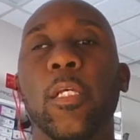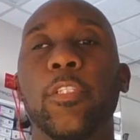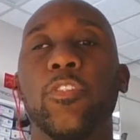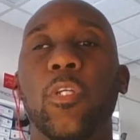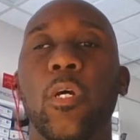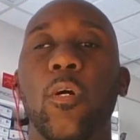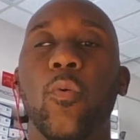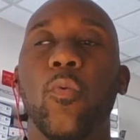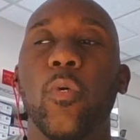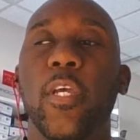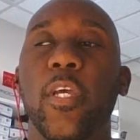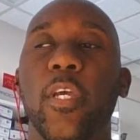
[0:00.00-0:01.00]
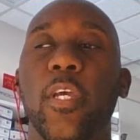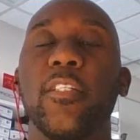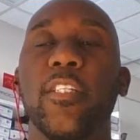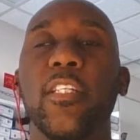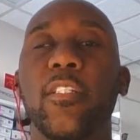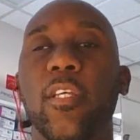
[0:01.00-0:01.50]
So in your
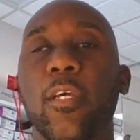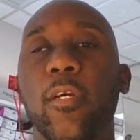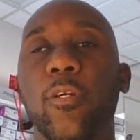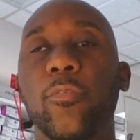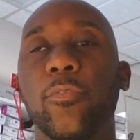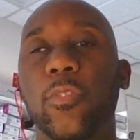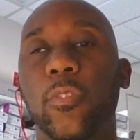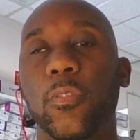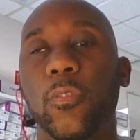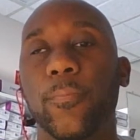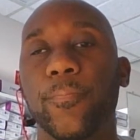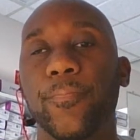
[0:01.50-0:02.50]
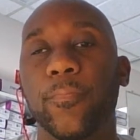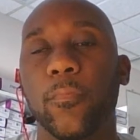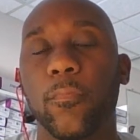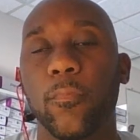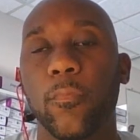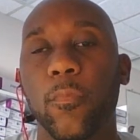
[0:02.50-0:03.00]
details,
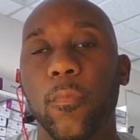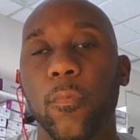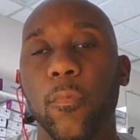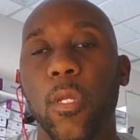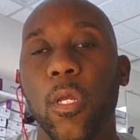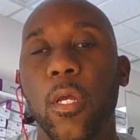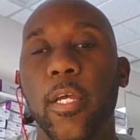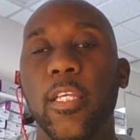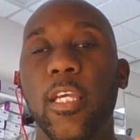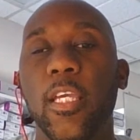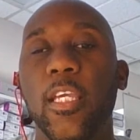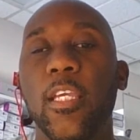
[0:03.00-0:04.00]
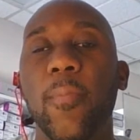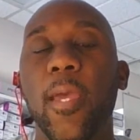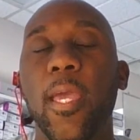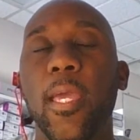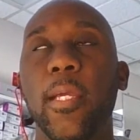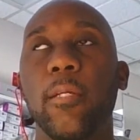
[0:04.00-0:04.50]
in your
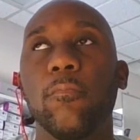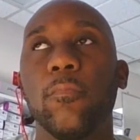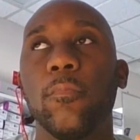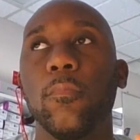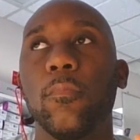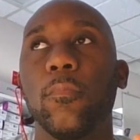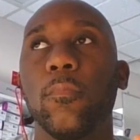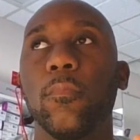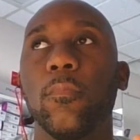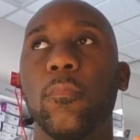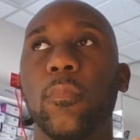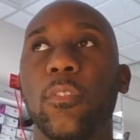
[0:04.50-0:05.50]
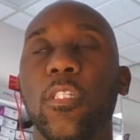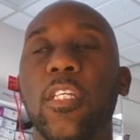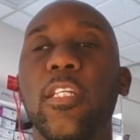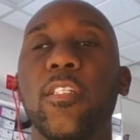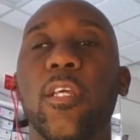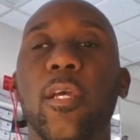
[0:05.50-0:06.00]
eBay
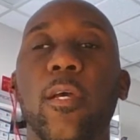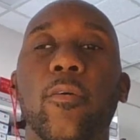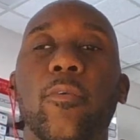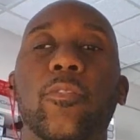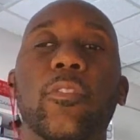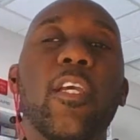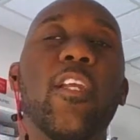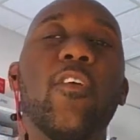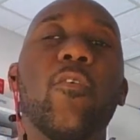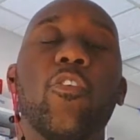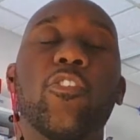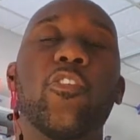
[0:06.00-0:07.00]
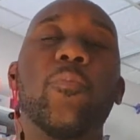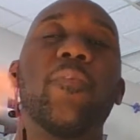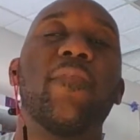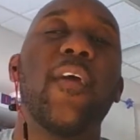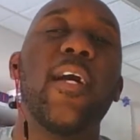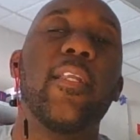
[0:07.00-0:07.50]
details, it'll also
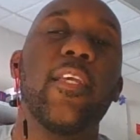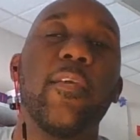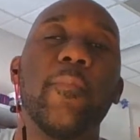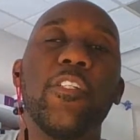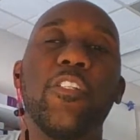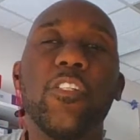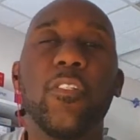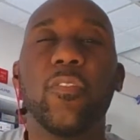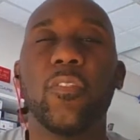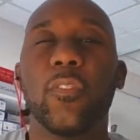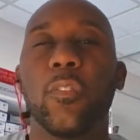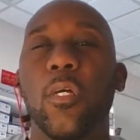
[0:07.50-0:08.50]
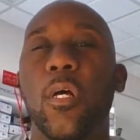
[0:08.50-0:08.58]
provide the images